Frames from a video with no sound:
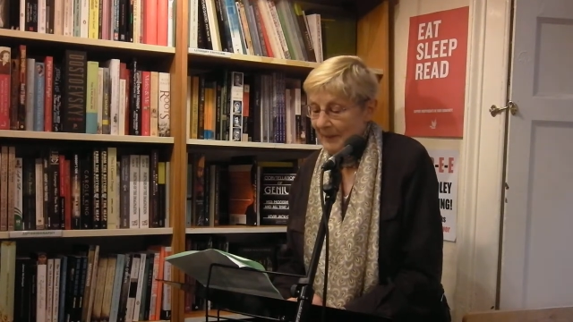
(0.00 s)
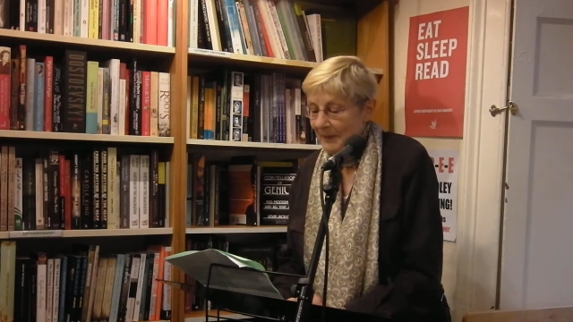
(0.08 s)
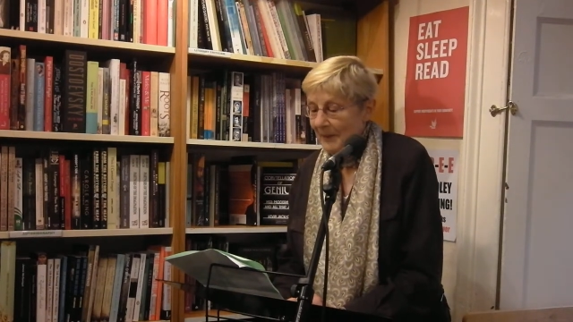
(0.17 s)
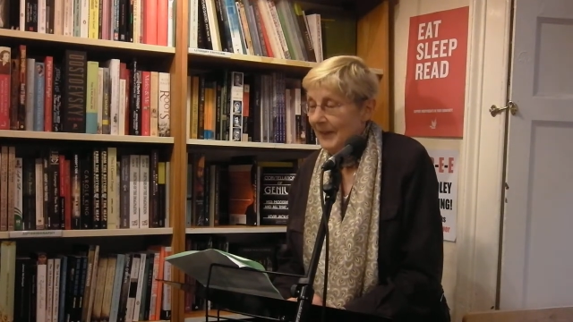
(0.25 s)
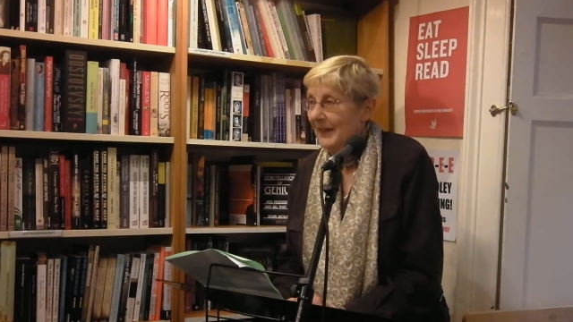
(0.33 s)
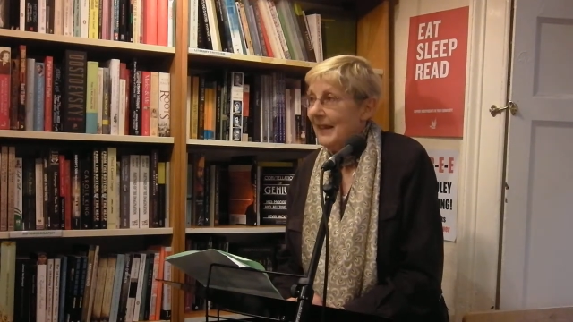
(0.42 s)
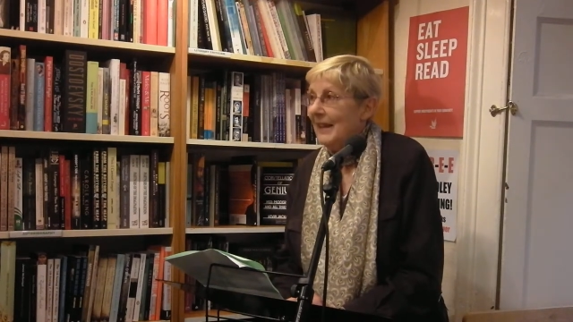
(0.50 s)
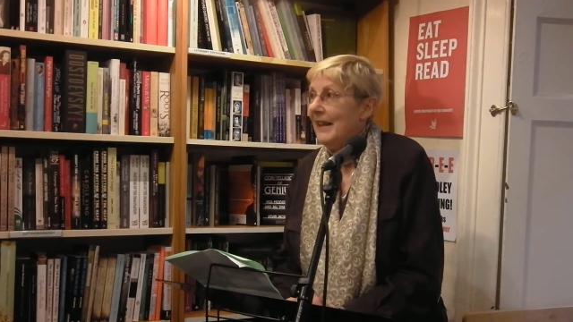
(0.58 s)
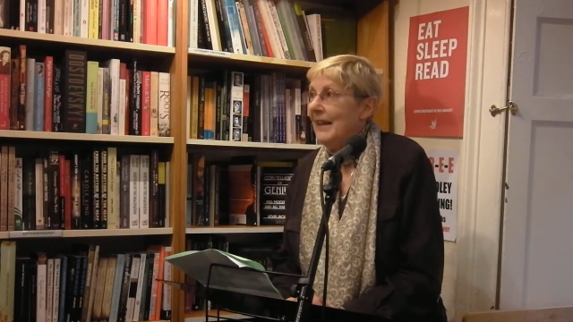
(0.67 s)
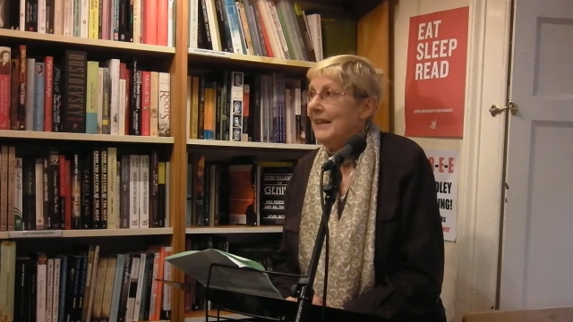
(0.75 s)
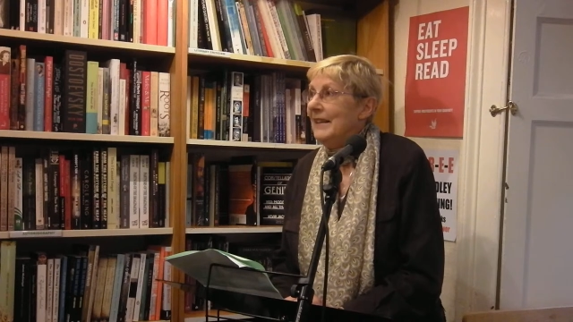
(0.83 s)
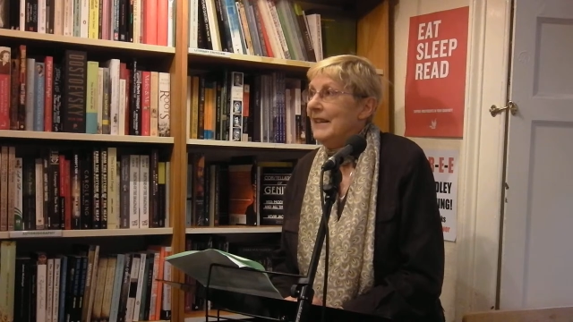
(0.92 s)
Um,
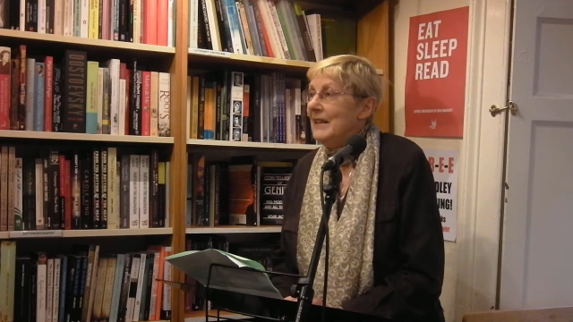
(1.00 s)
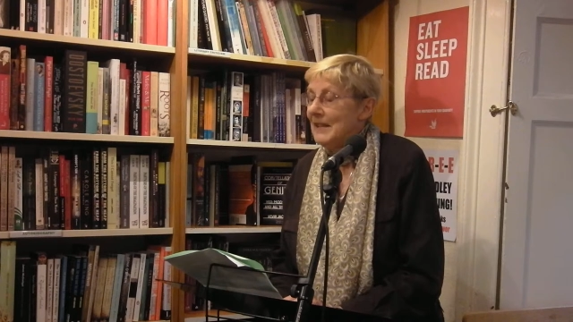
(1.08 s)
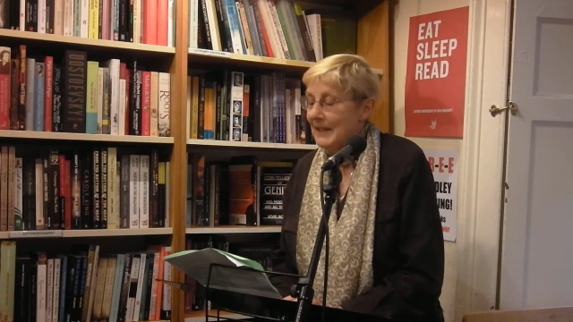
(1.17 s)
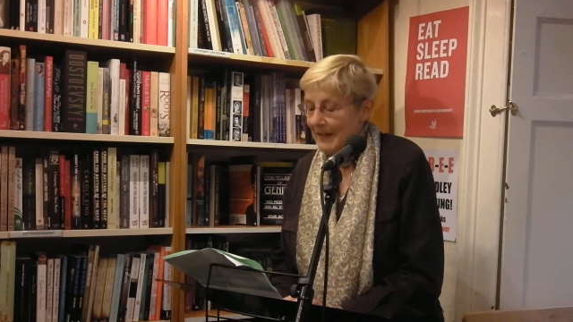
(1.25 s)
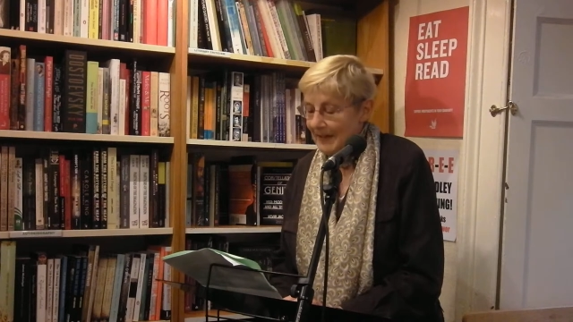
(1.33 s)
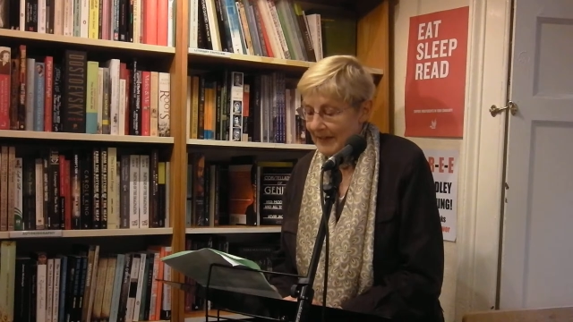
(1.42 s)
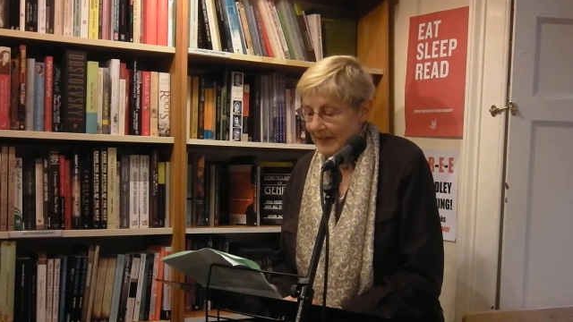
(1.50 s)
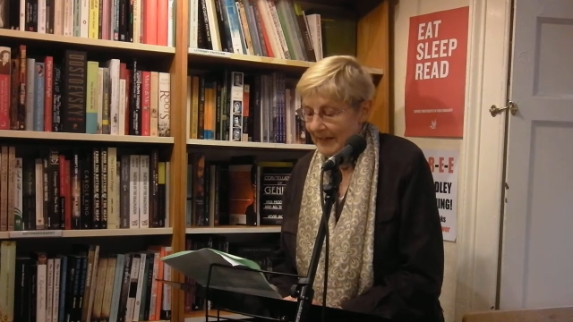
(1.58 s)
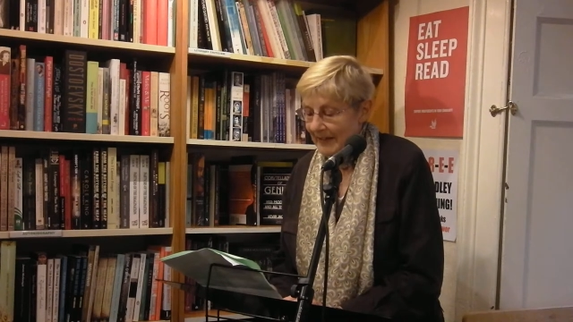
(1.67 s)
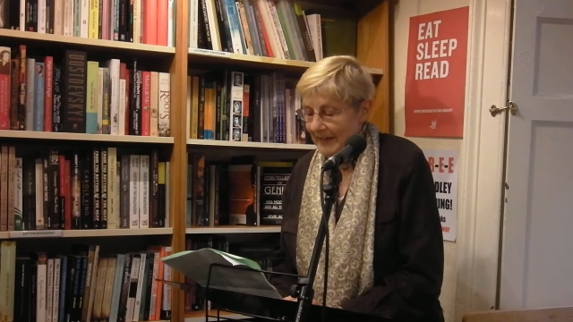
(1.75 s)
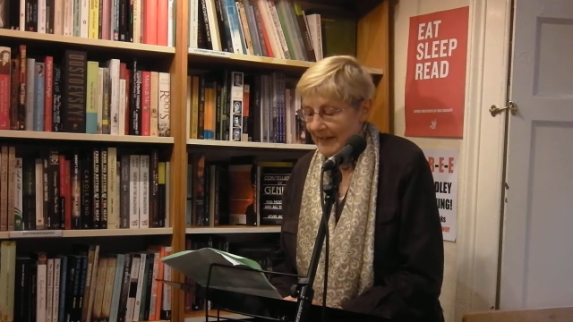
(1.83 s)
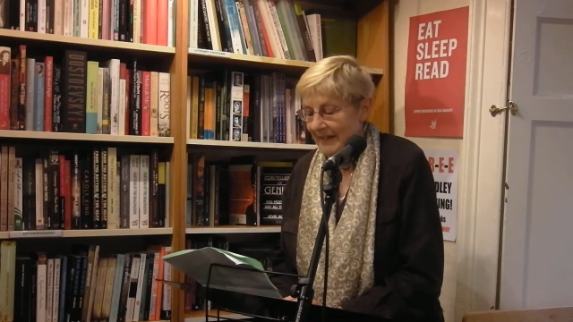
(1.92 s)
in that he's,
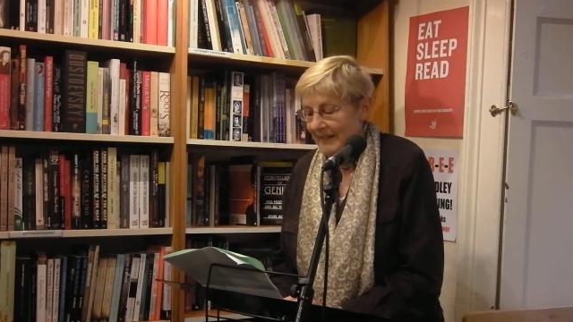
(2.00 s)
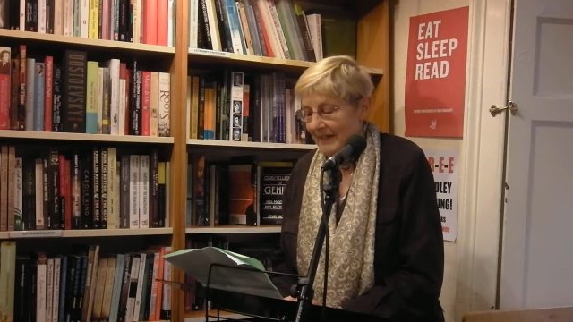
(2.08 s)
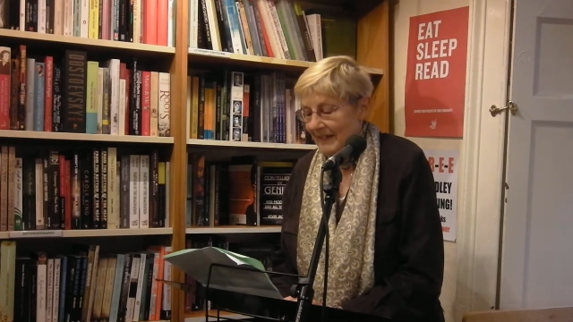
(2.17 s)
uh,